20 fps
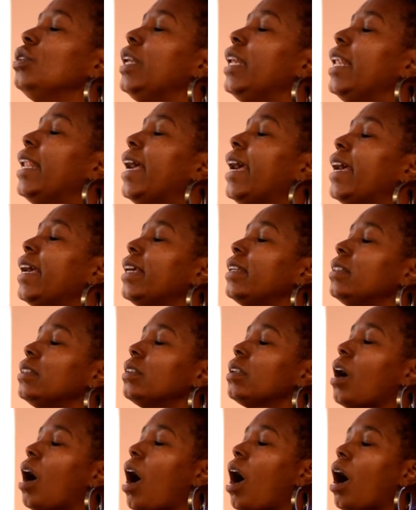let
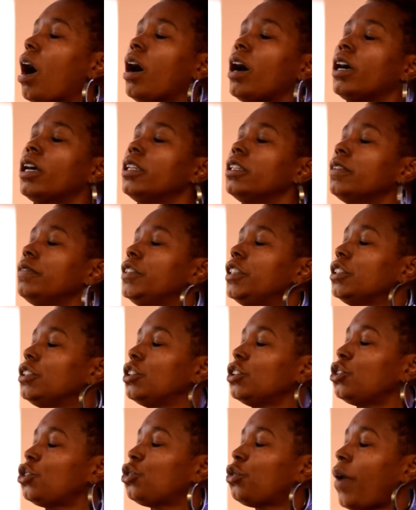all of the
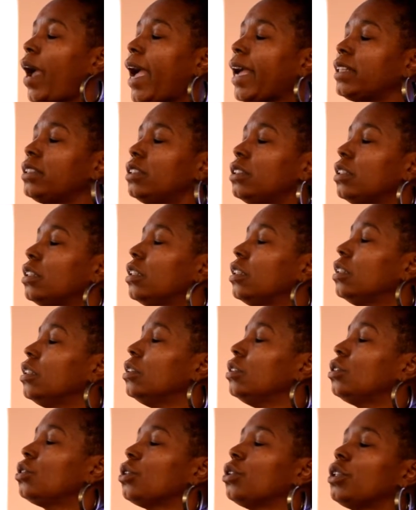
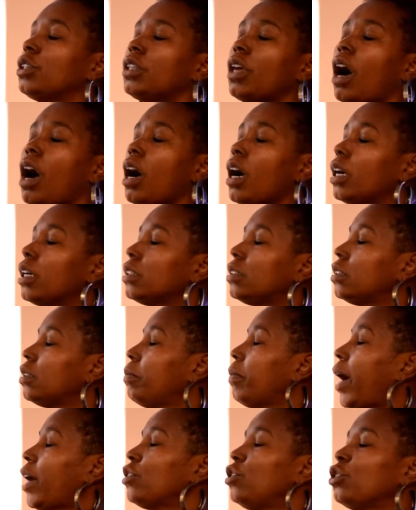distractions or thoughts
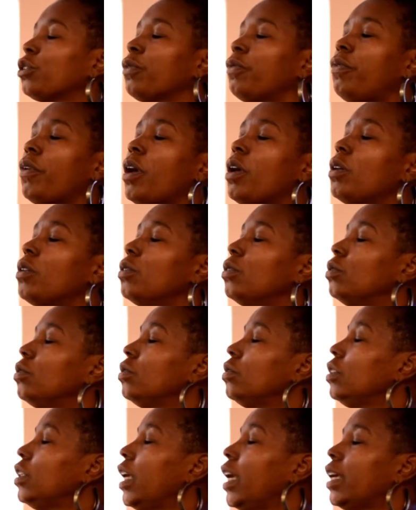about your
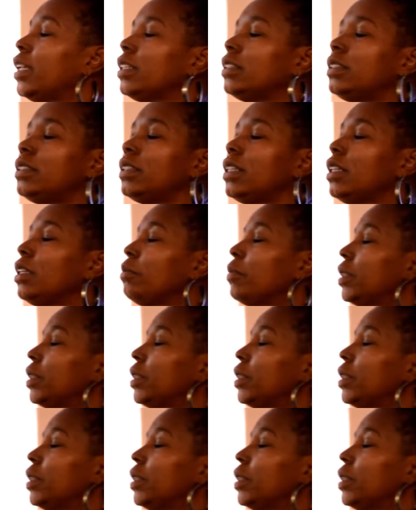phone that is sitting